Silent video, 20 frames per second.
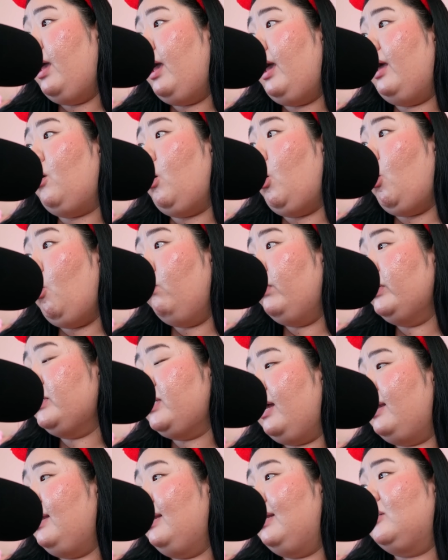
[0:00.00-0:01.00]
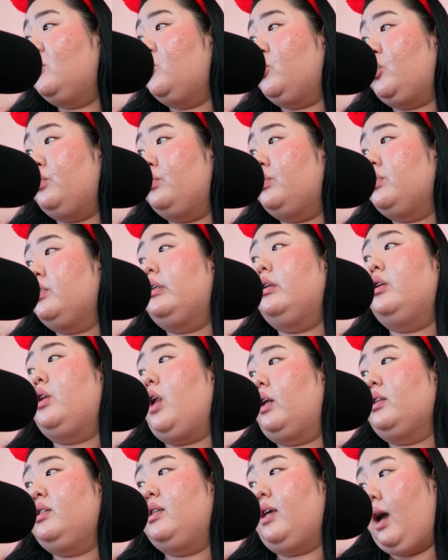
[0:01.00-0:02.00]
and always had an excuse
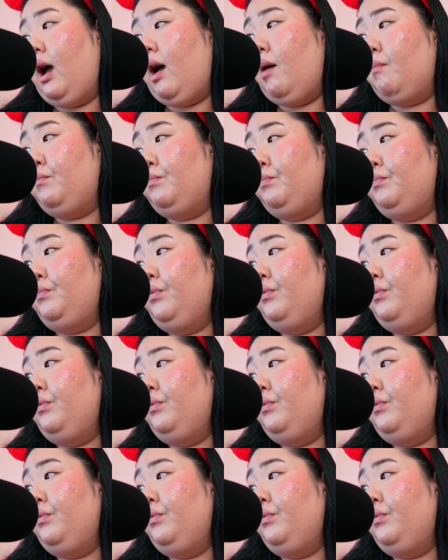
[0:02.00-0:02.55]
not to come.